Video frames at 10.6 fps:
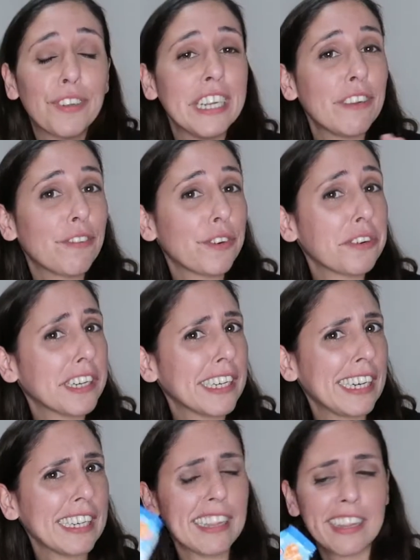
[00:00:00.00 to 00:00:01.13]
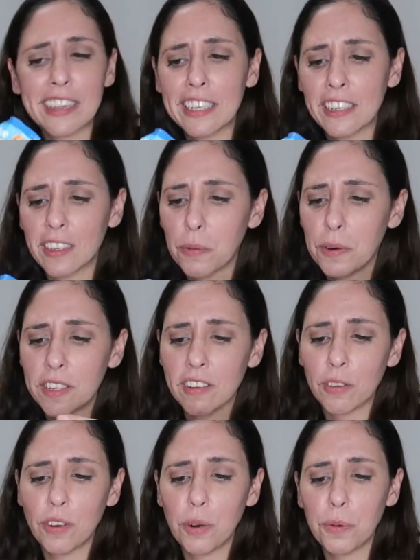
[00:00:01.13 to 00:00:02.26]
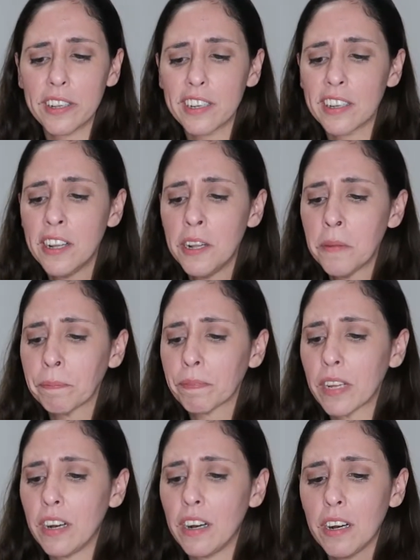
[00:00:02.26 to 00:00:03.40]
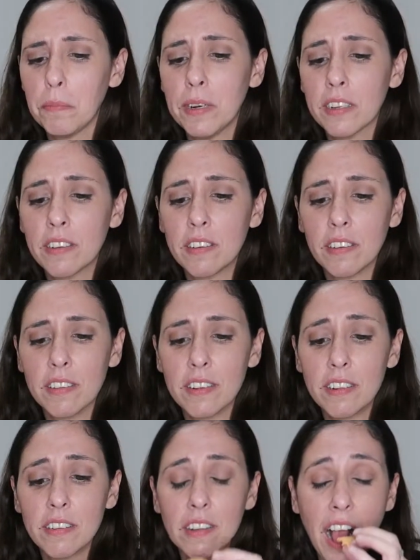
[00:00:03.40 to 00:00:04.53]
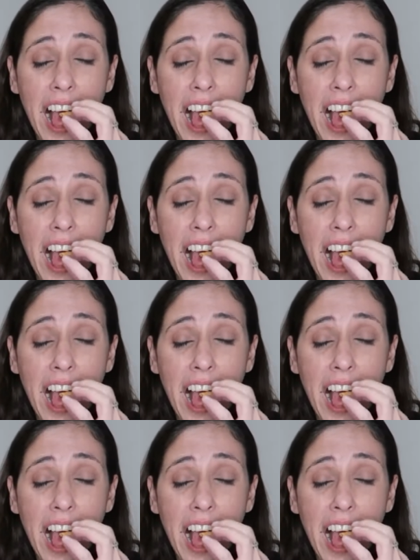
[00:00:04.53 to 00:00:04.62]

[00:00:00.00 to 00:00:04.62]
flavoring. I think they wanted to go with it, but it's not.